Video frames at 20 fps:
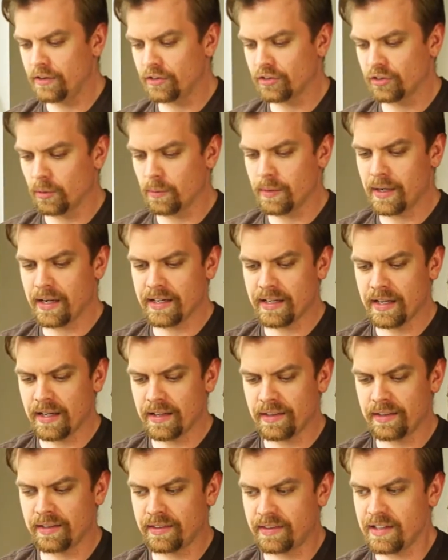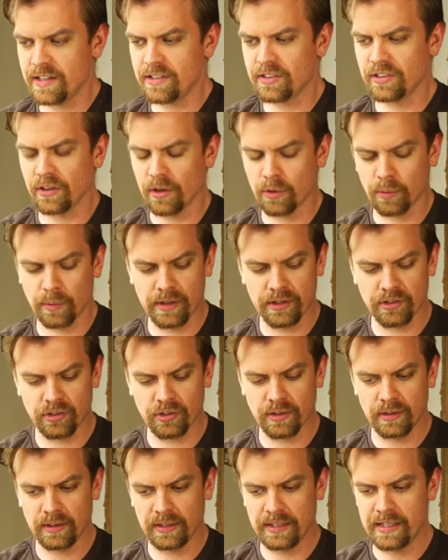So when I got this
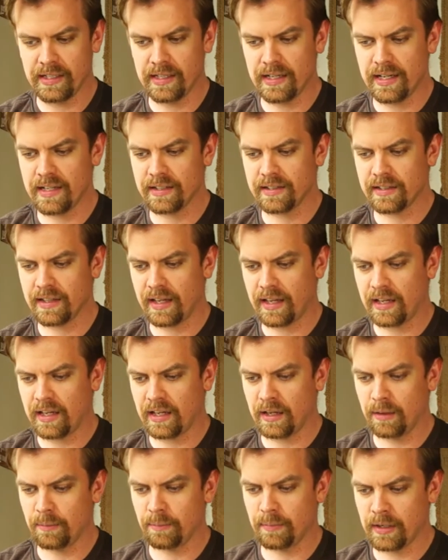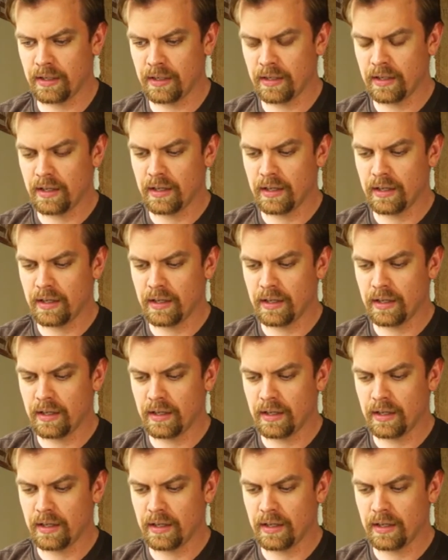originally, it came